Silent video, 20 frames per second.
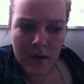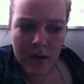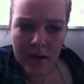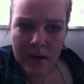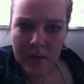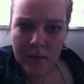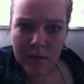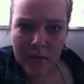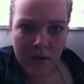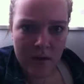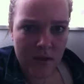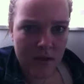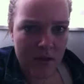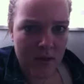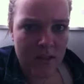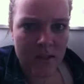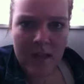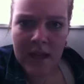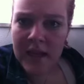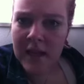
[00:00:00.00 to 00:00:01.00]
I don't
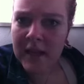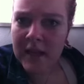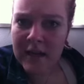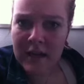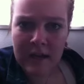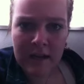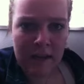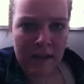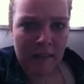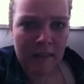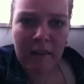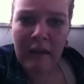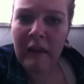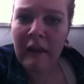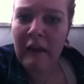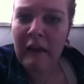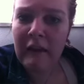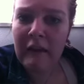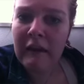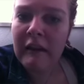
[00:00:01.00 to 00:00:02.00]
understand
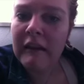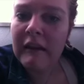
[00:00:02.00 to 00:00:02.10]
anything.